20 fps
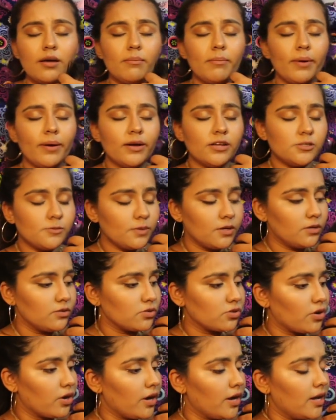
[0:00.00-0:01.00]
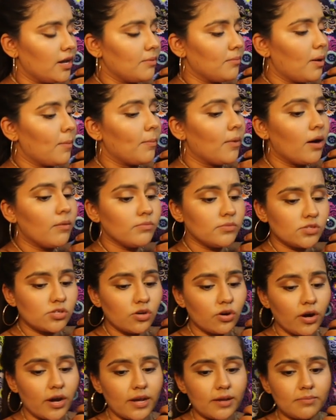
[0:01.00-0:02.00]
My husband was crying. My mom was
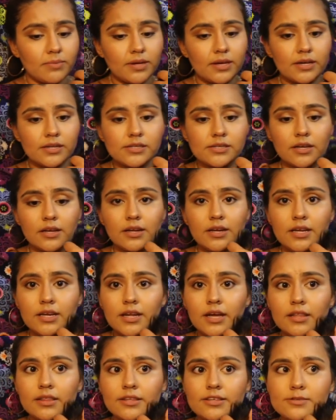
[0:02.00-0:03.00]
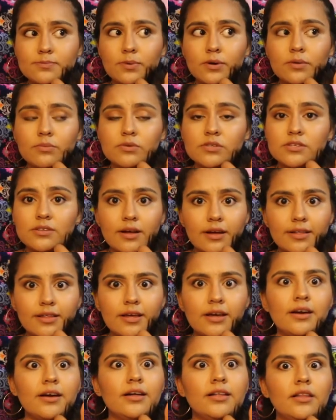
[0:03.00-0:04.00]
crying. Because, like, Nina at this point was not,
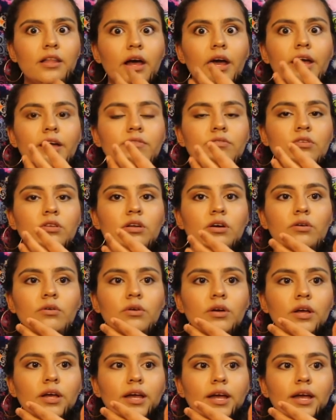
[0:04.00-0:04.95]
like, alive, you know?